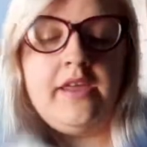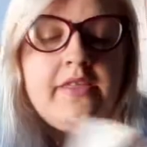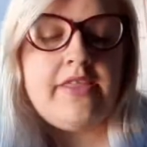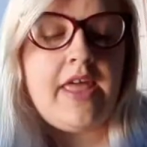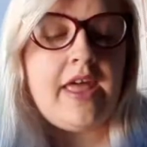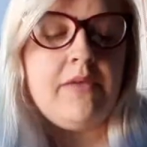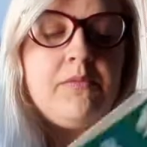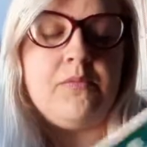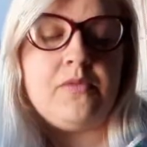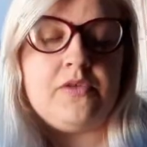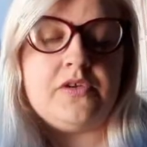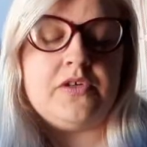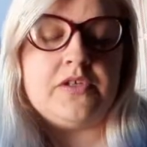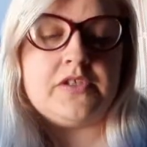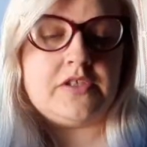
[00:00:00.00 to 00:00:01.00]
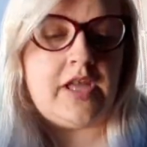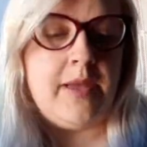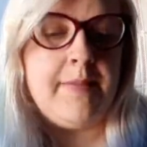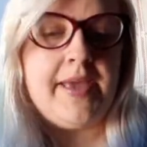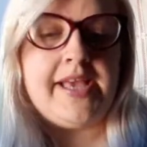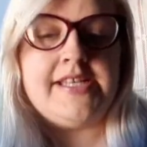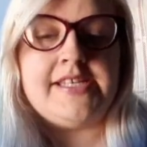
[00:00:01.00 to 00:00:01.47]
That was
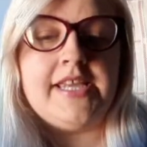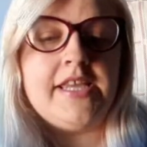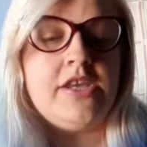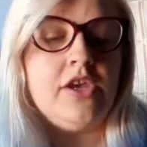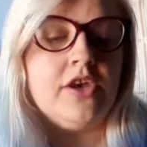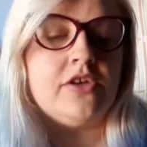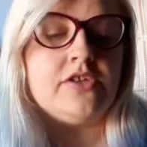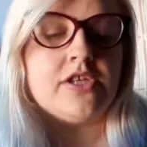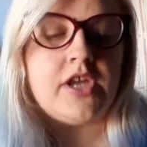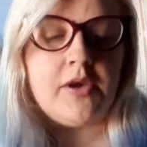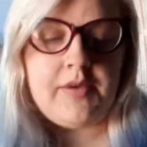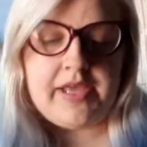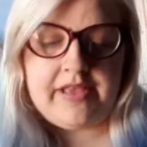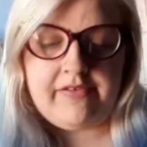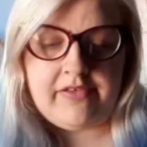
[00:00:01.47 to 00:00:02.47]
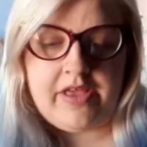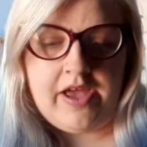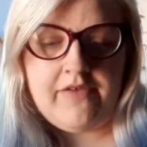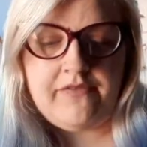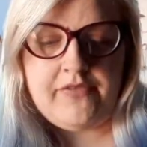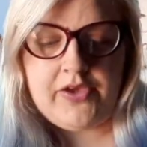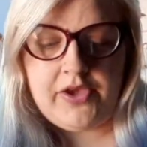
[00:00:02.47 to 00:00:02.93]
amazing. You got to go in
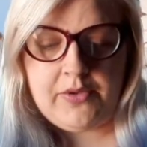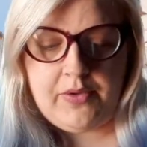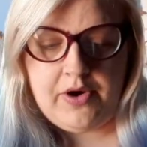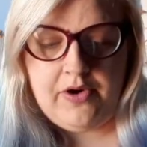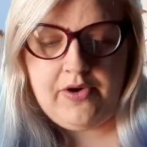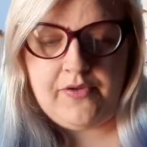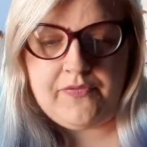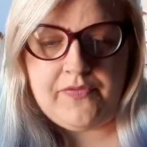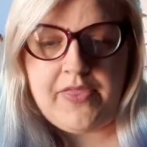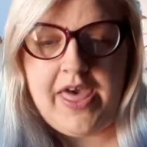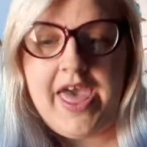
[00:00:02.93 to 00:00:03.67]
a few of the